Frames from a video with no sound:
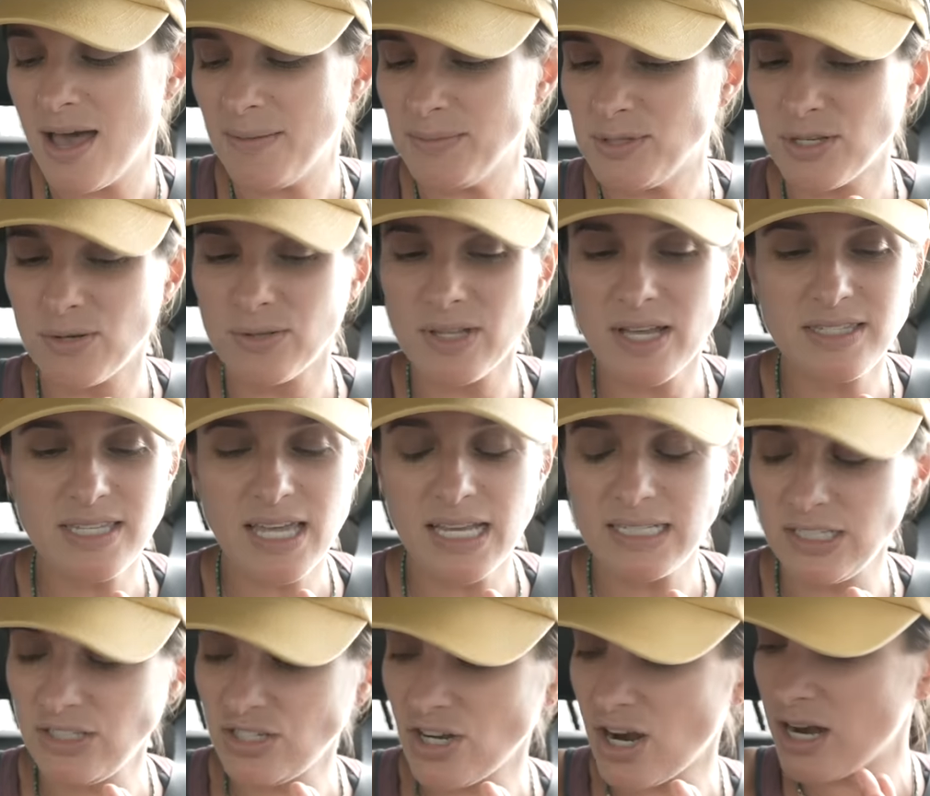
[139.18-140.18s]
So let's head
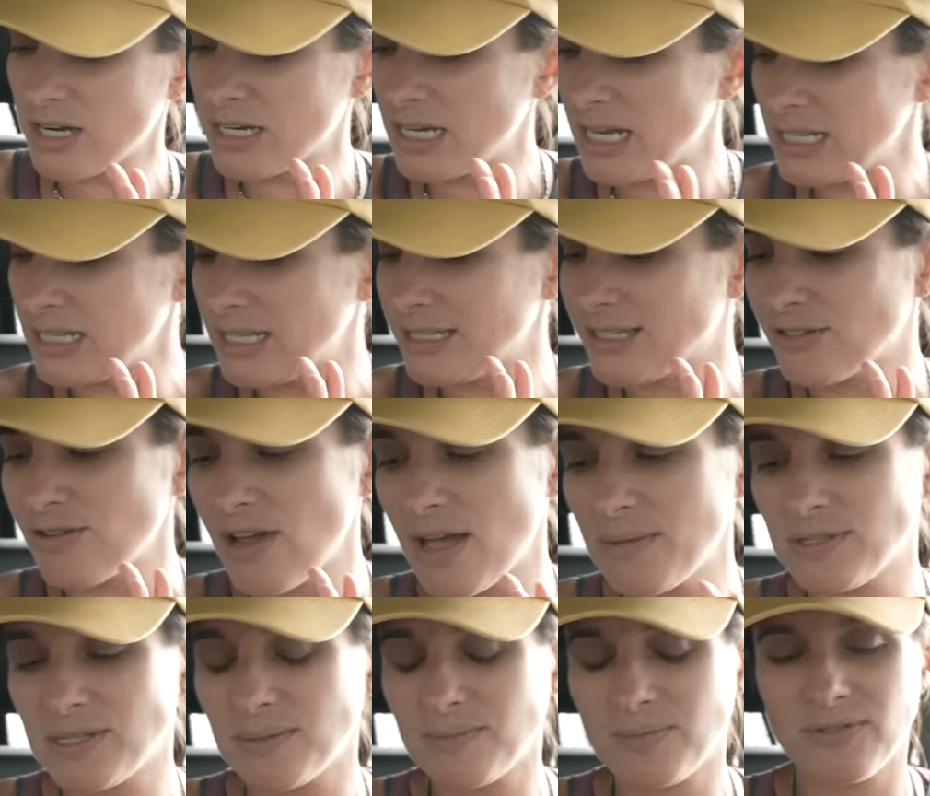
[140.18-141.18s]
to Target, let's grab
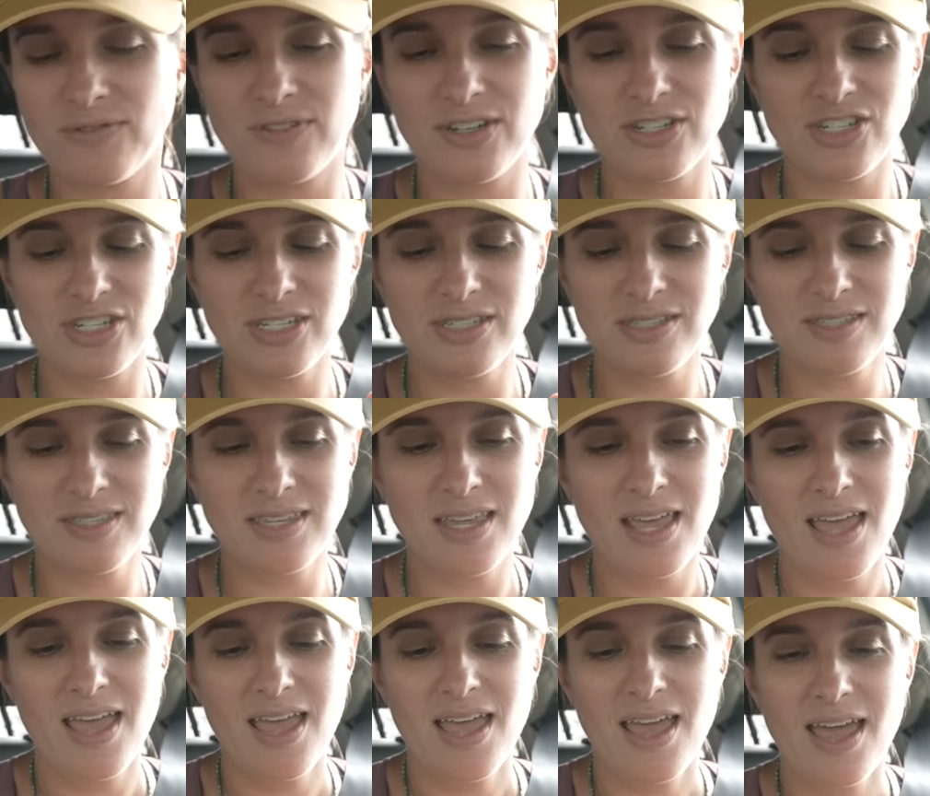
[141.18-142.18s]
some provisions,
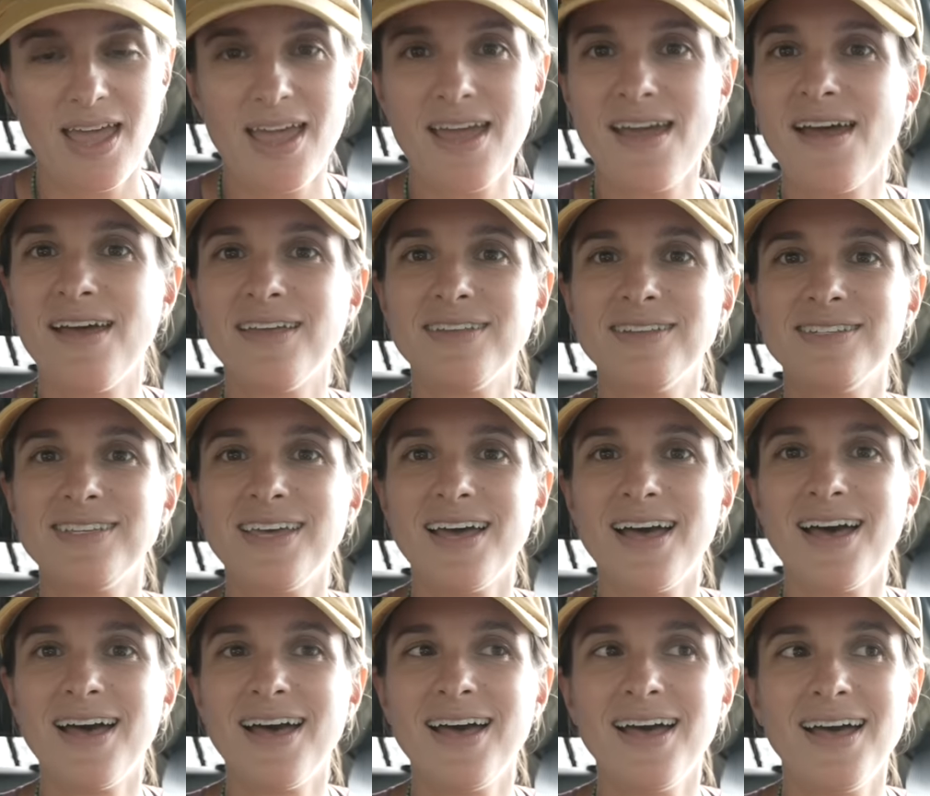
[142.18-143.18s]

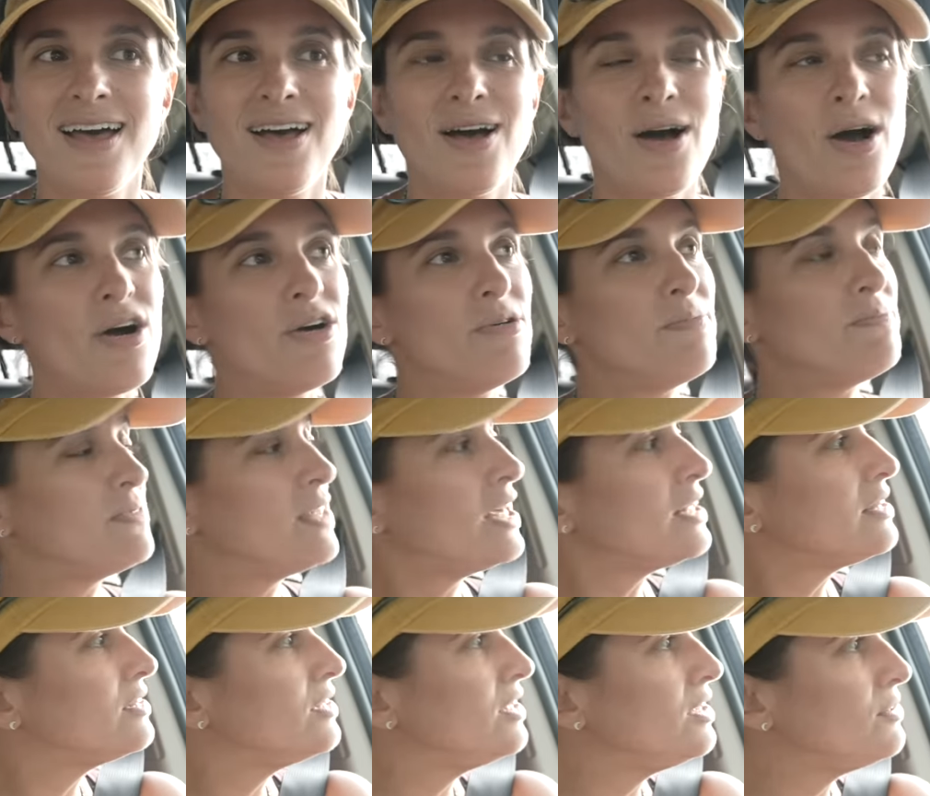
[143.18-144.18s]
and hope
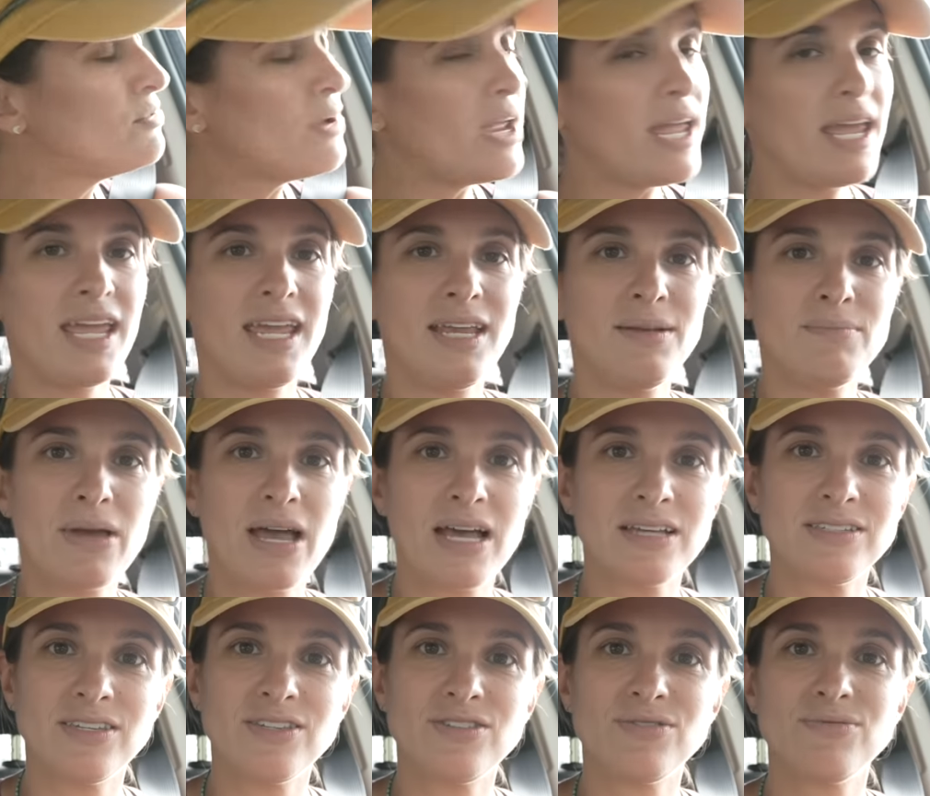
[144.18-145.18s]
that the rain
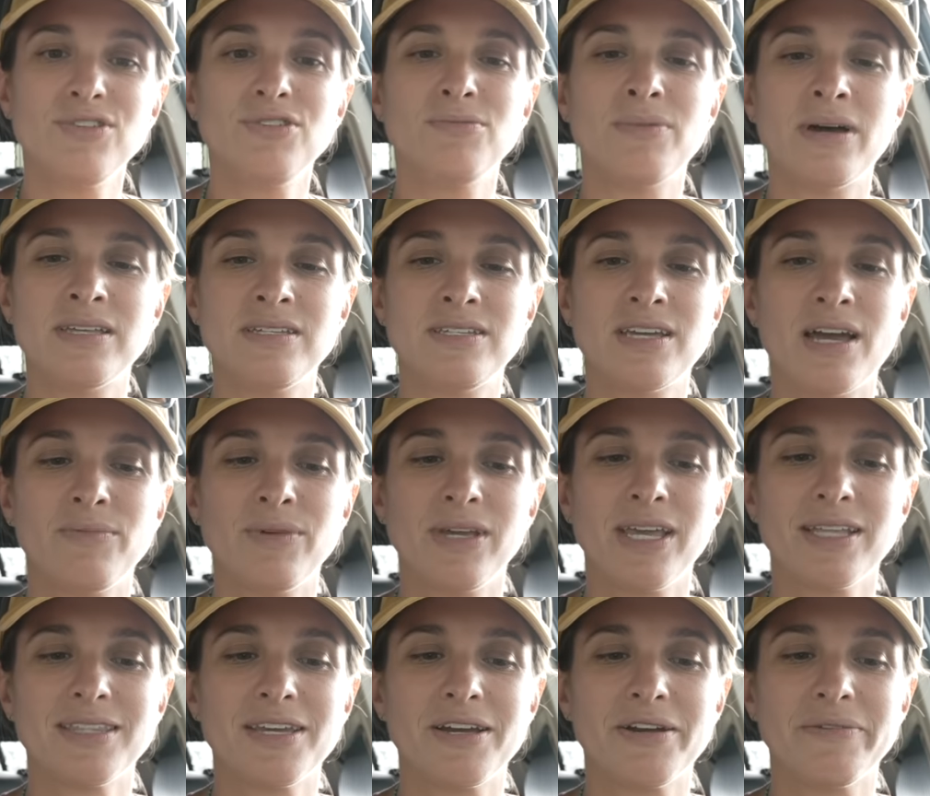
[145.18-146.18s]
passes through by the time we
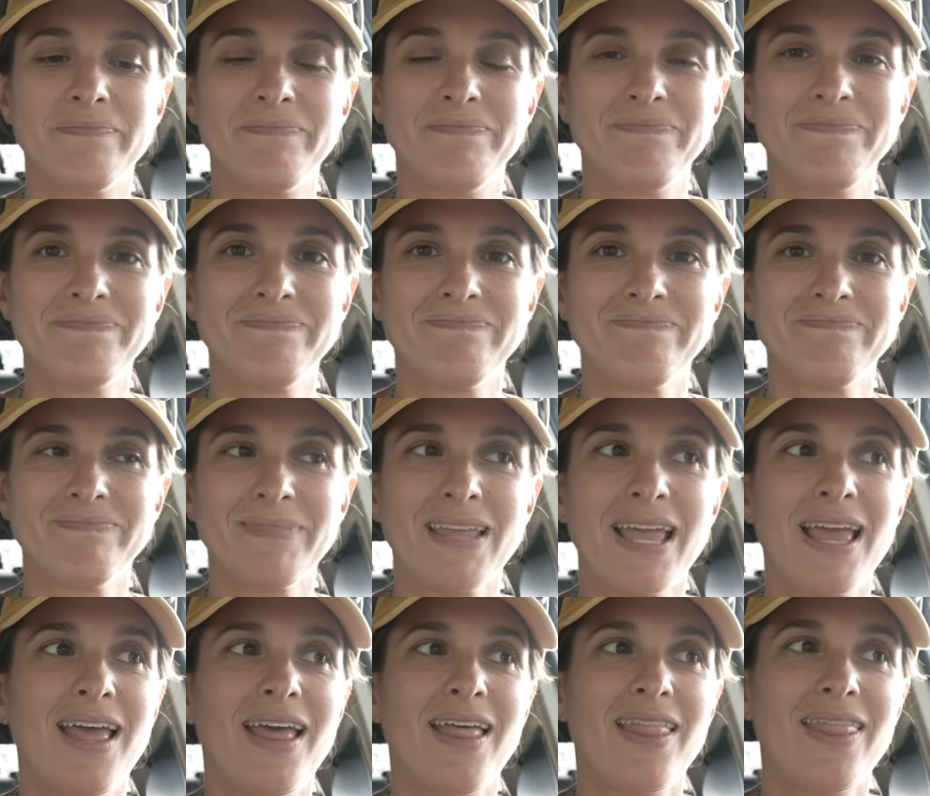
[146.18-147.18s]
get there.
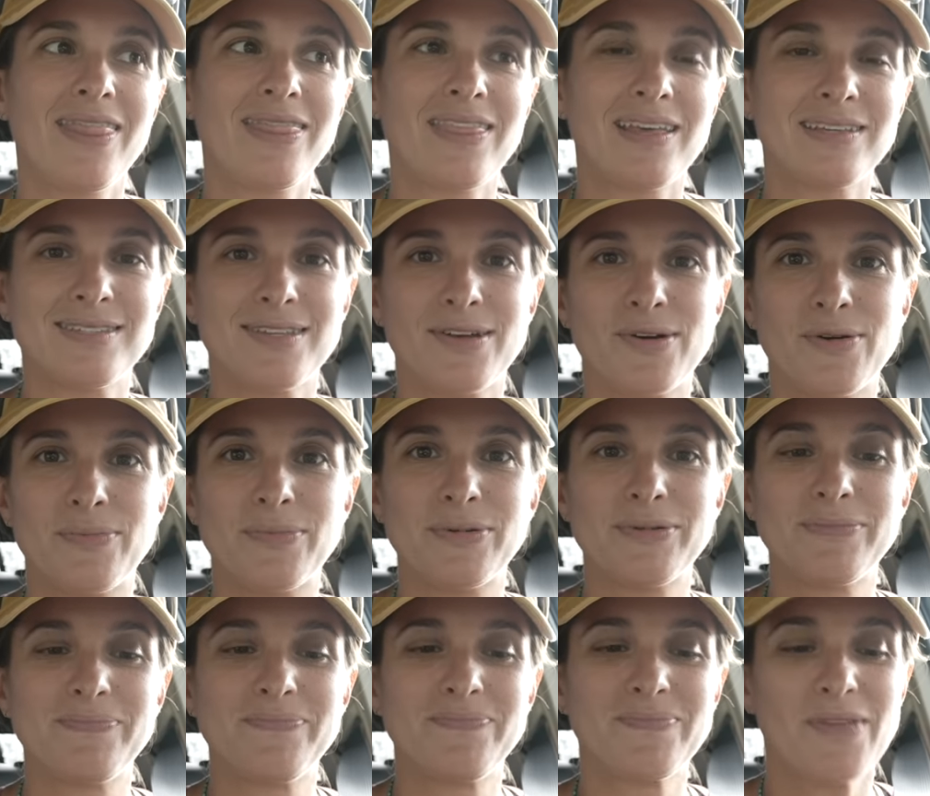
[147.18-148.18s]
That's the hope.
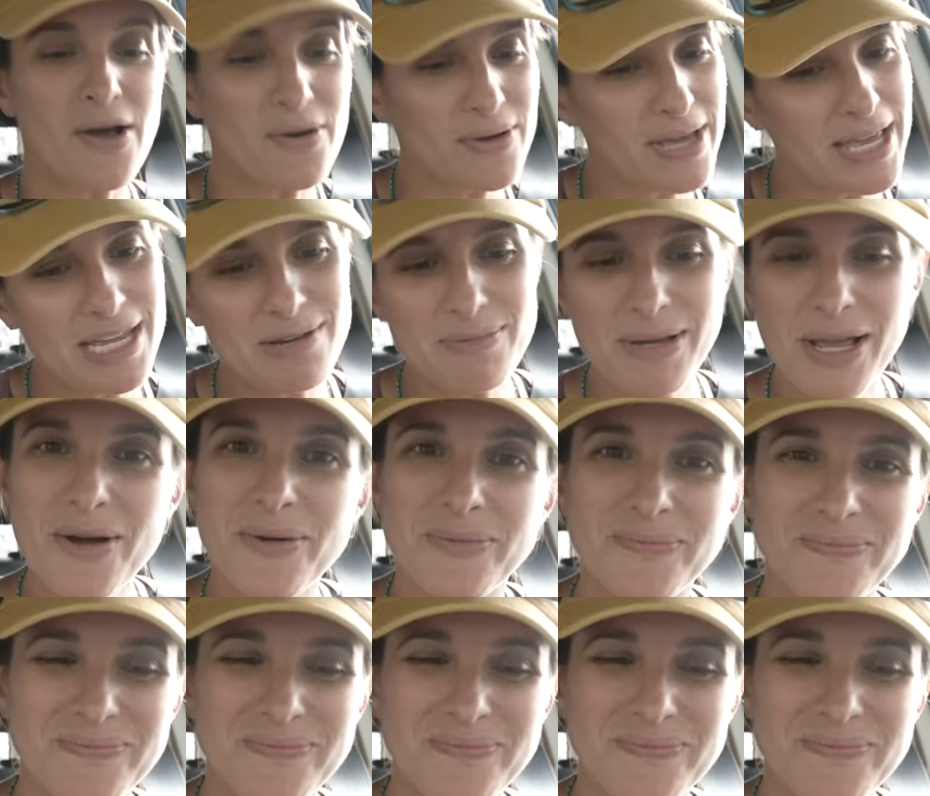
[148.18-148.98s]
Okay, here we go.